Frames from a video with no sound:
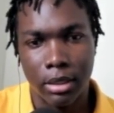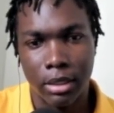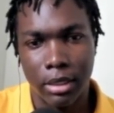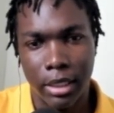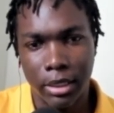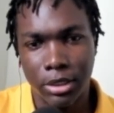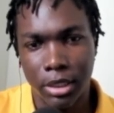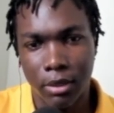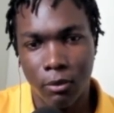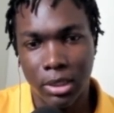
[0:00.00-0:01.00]
Knight
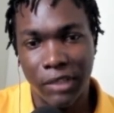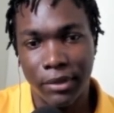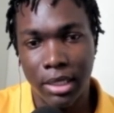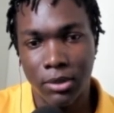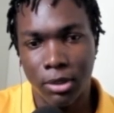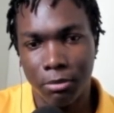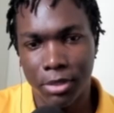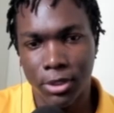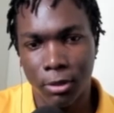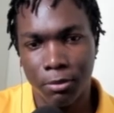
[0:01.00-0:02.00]
check. What if he takes the
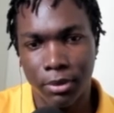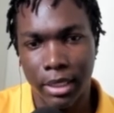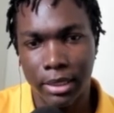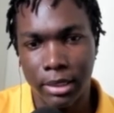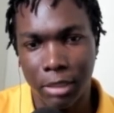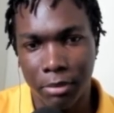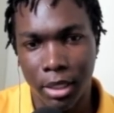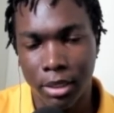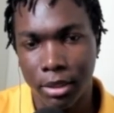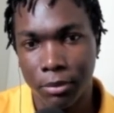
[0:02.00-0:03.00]
bishop? I take
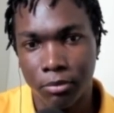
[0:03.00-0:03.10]
back.